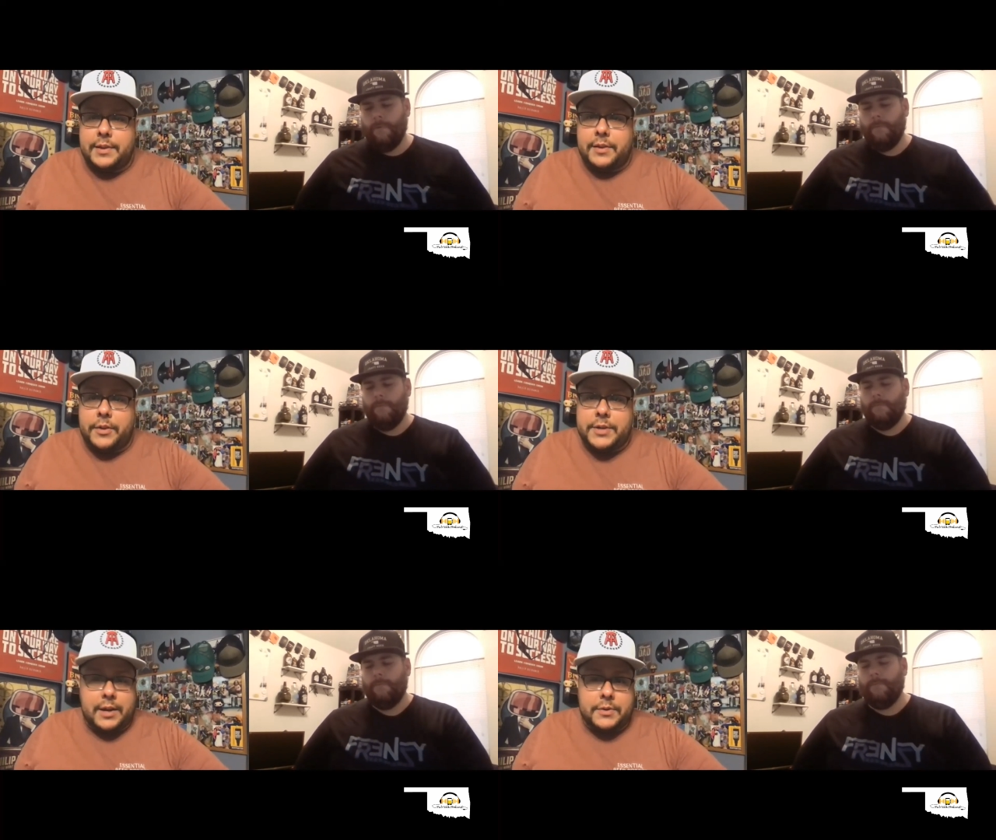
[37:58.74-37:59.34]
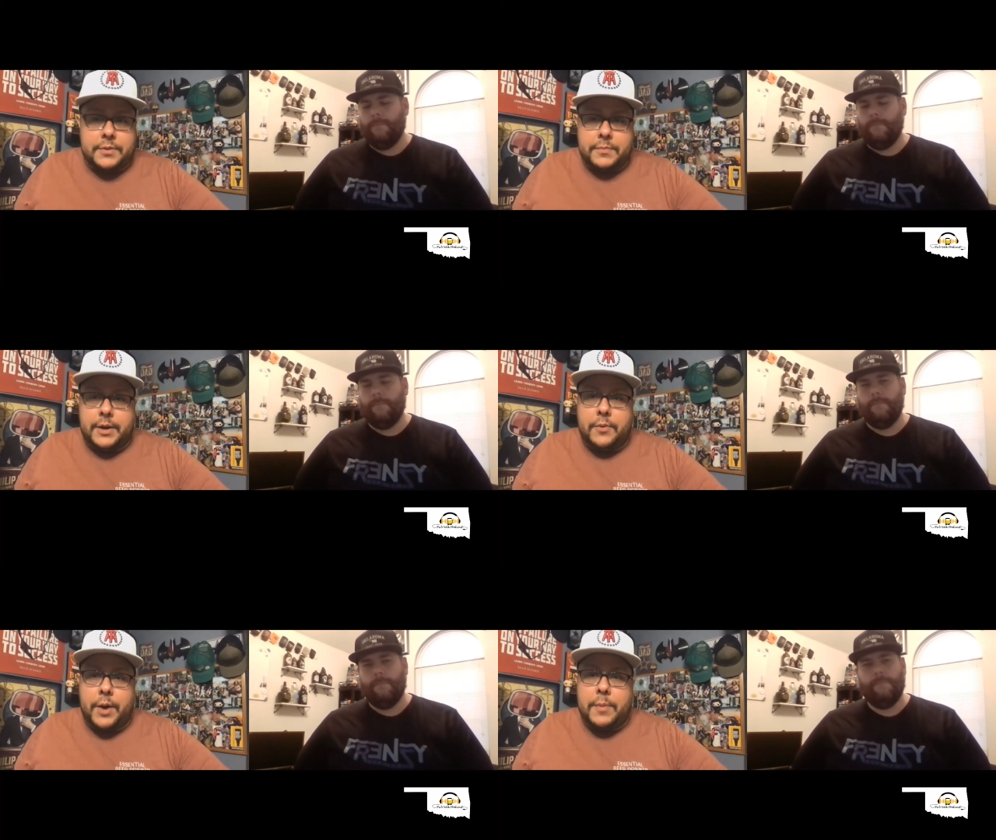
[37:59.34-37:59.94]
Speaker 1: another time, you know,
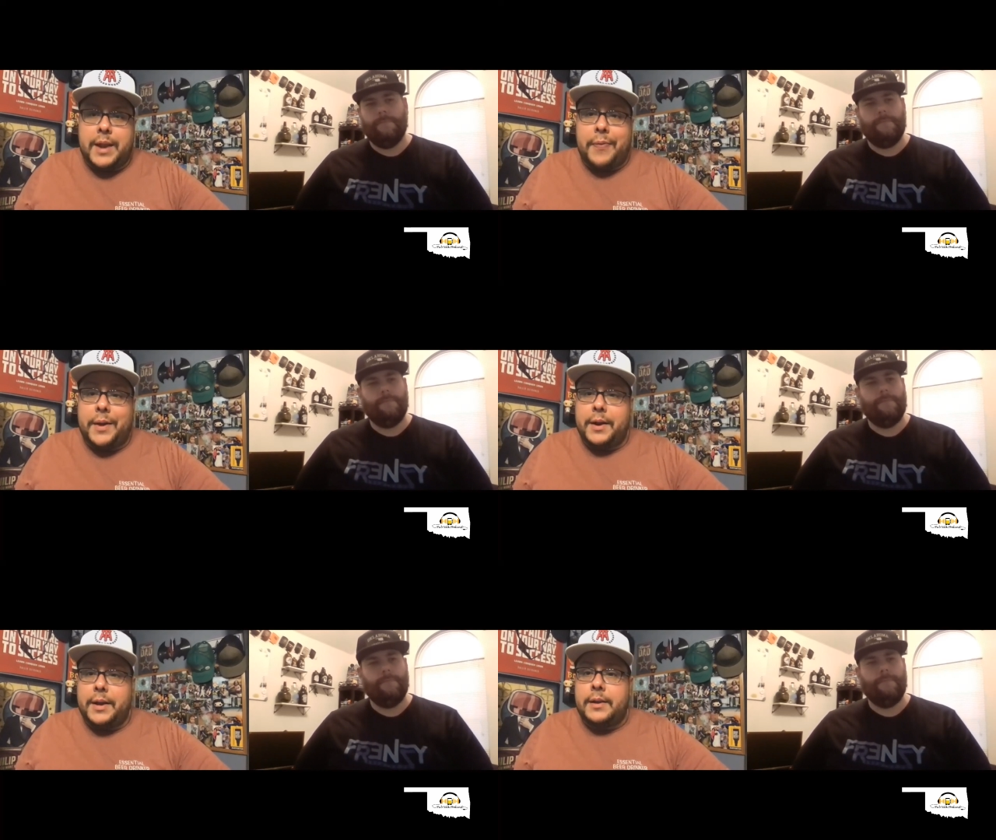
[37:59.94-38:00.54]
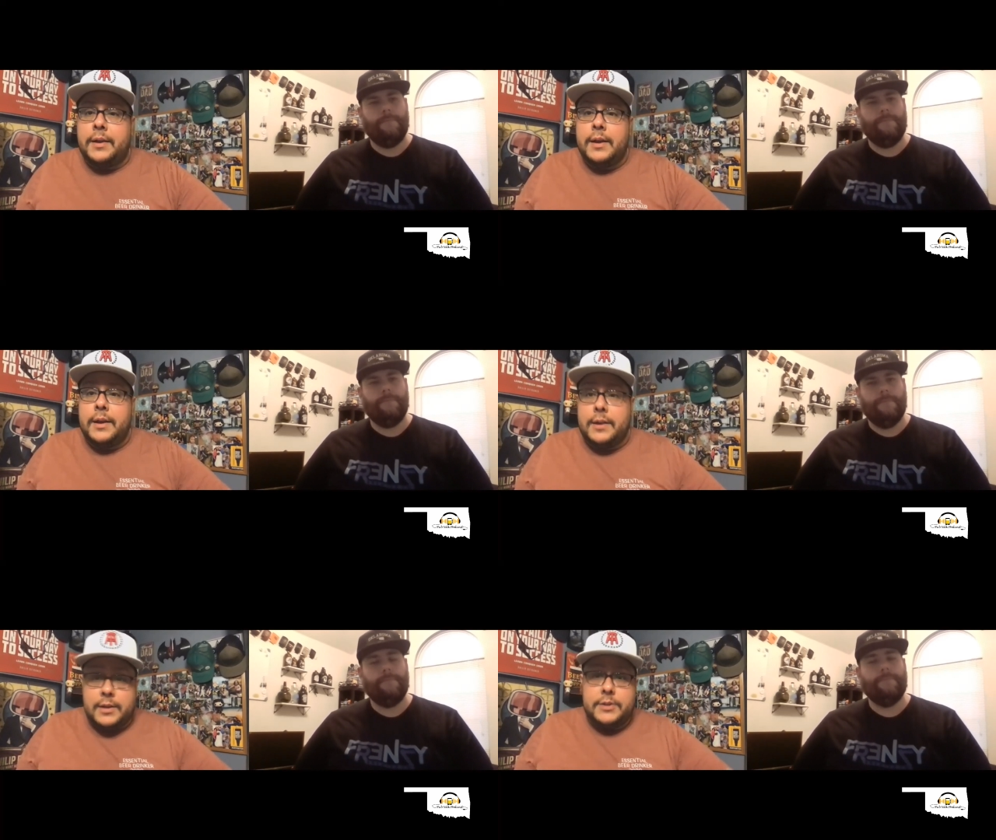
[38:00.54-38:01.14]
when I'll be down there again
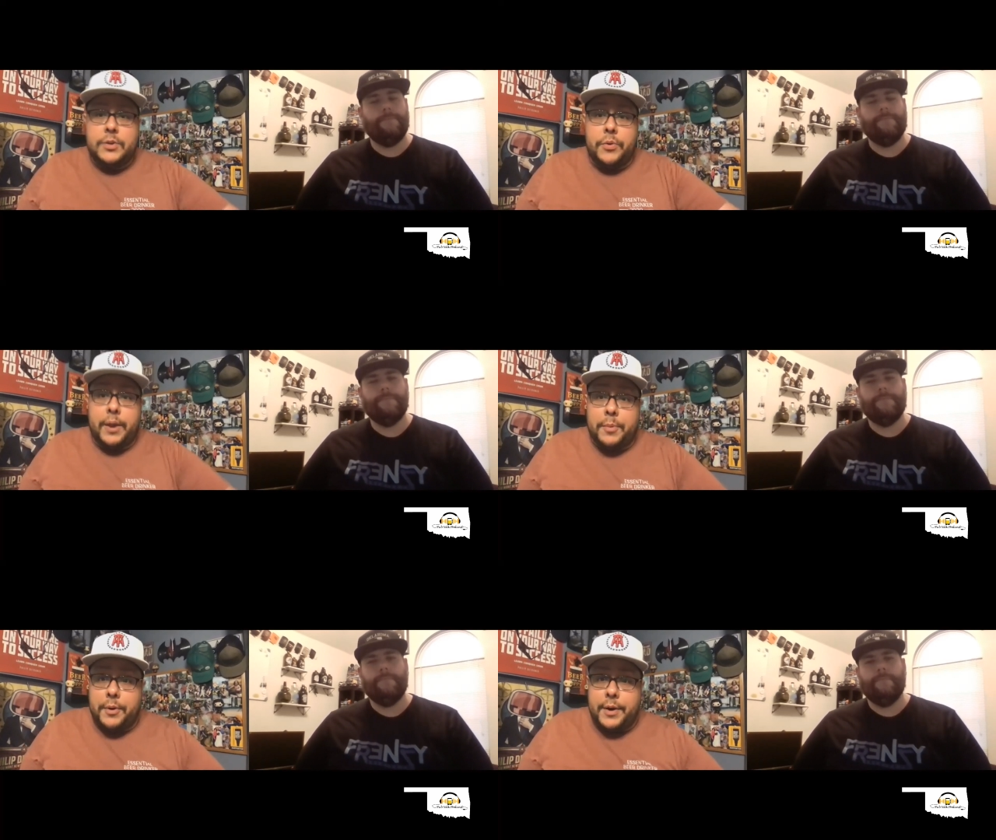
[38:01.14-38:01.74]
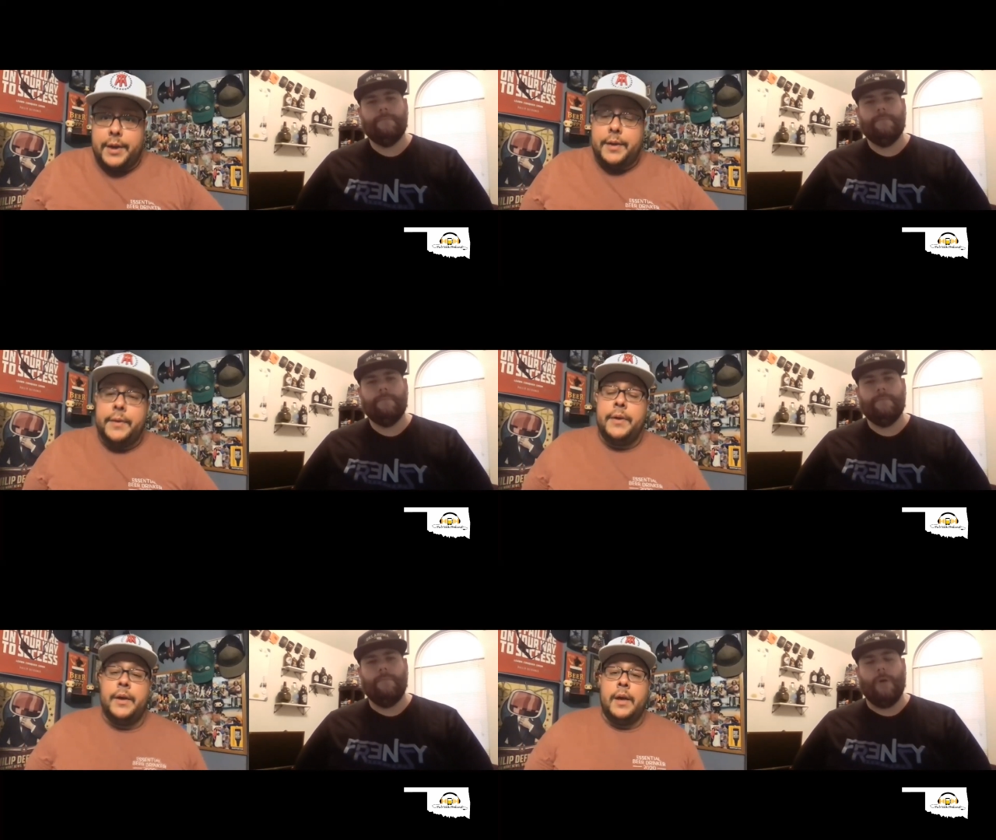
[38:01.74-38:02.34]
to their brewery.
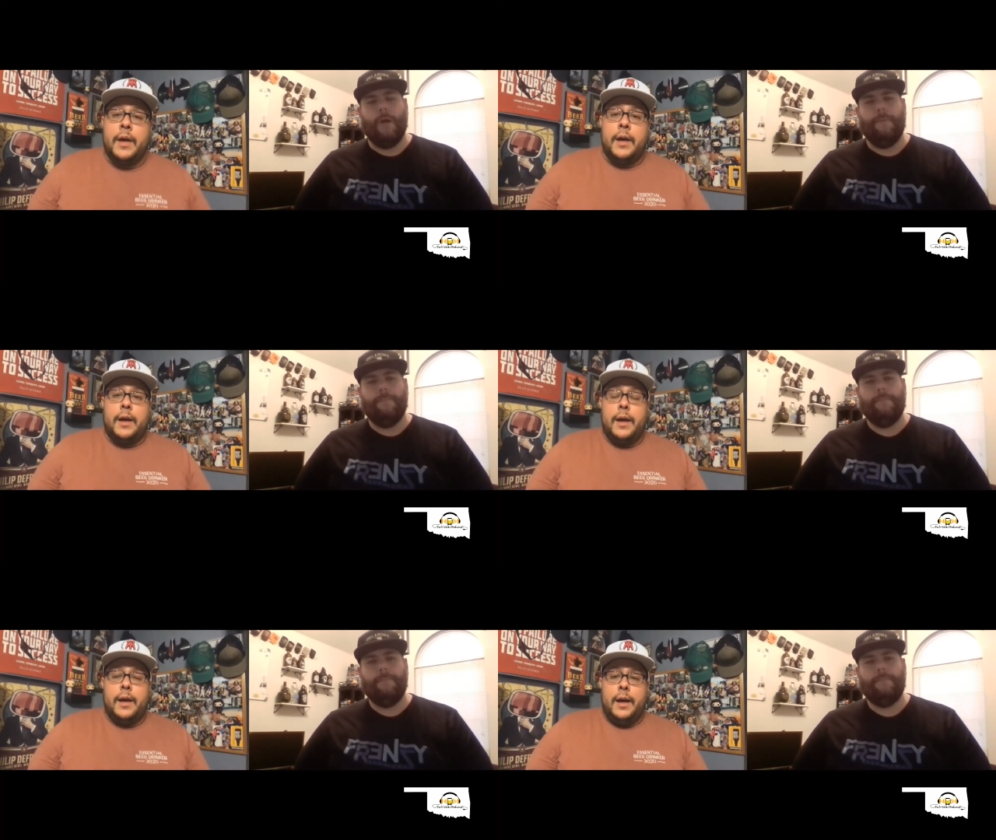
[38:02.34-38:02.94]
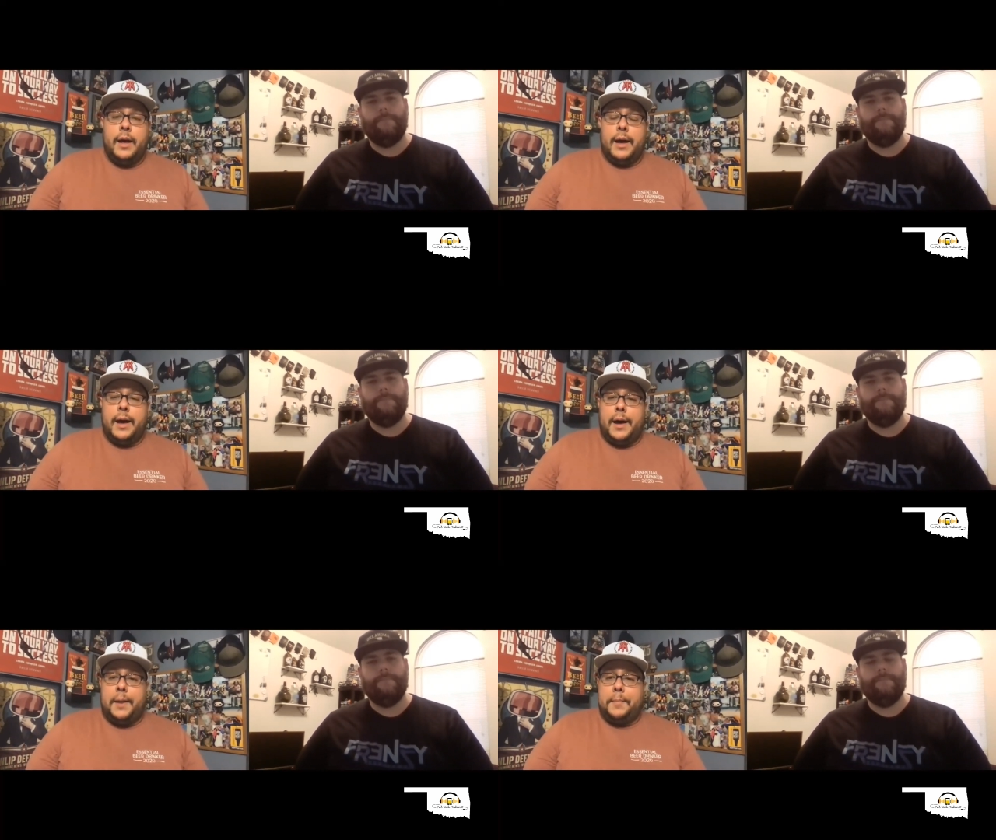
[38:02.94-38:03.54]
Right.
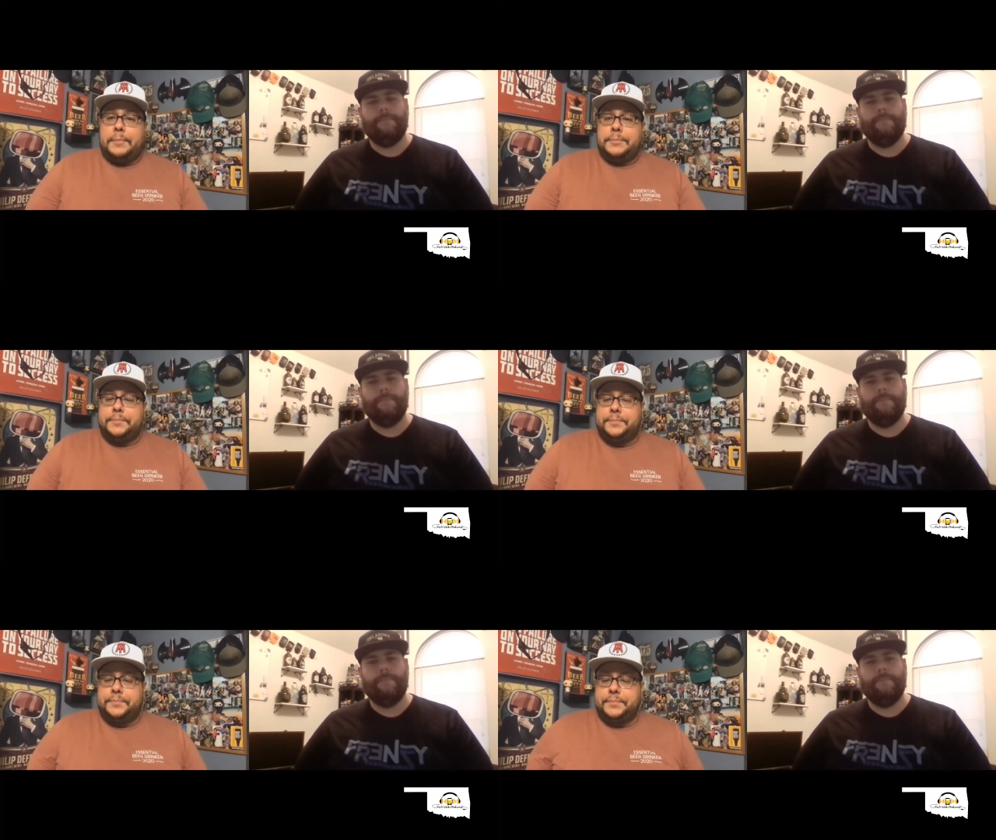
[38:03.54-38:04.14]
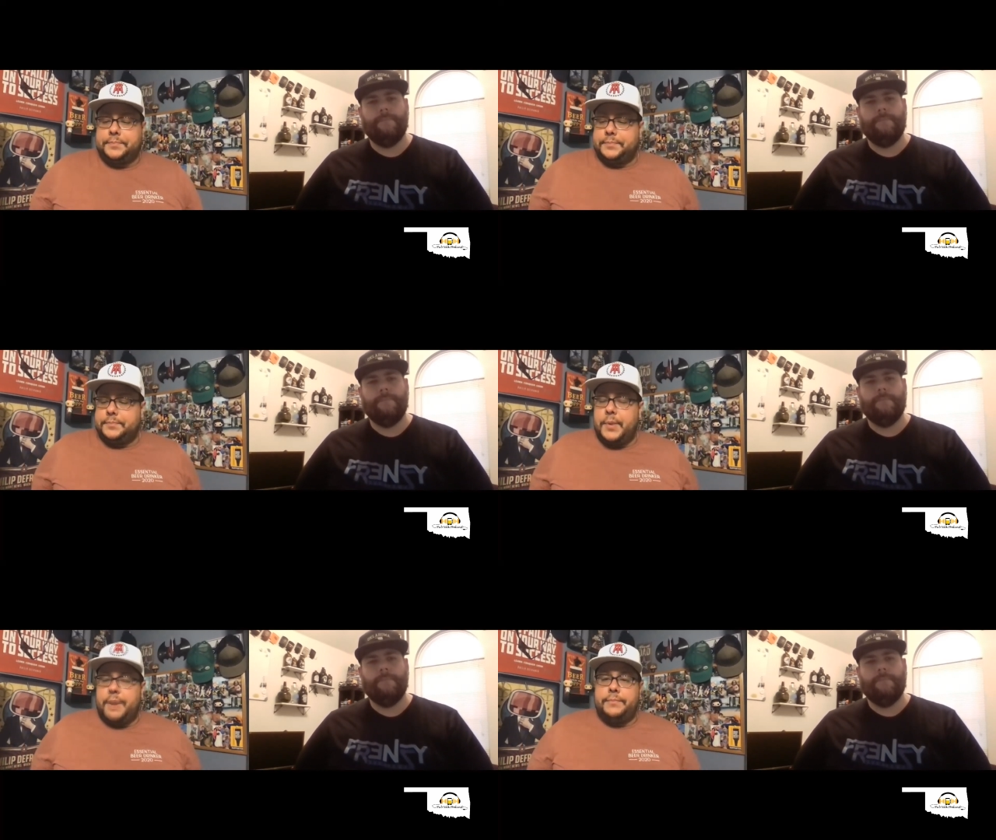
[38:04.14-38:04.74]
Um,
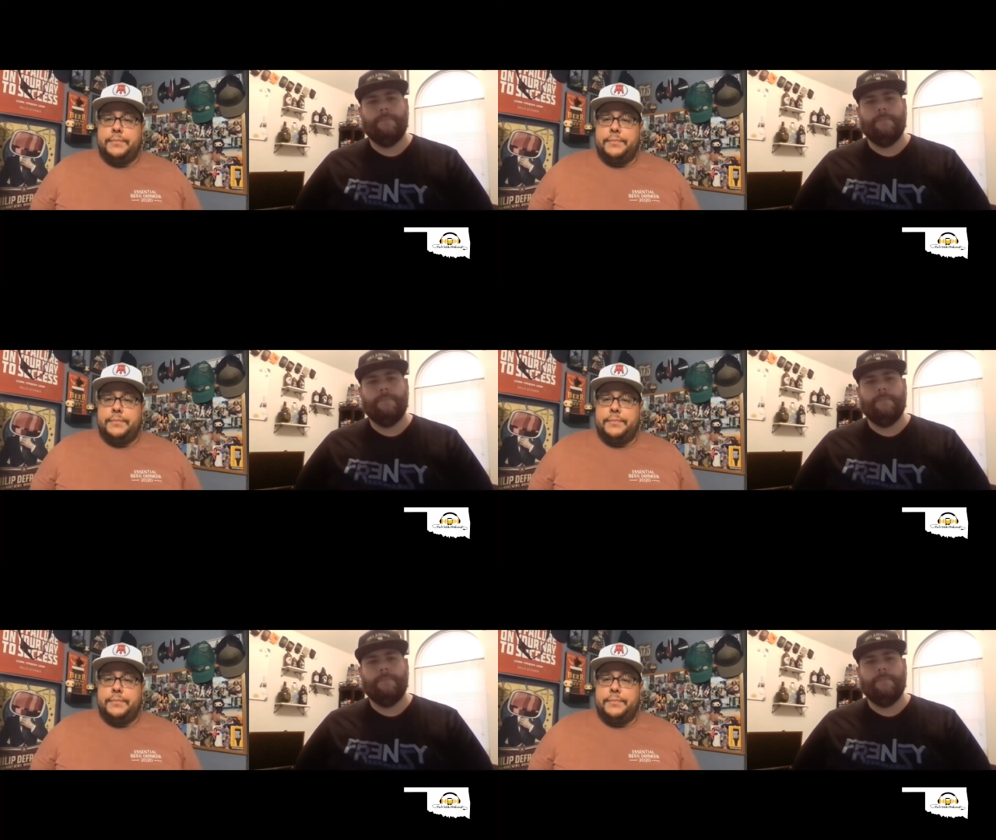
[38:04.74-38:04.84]
but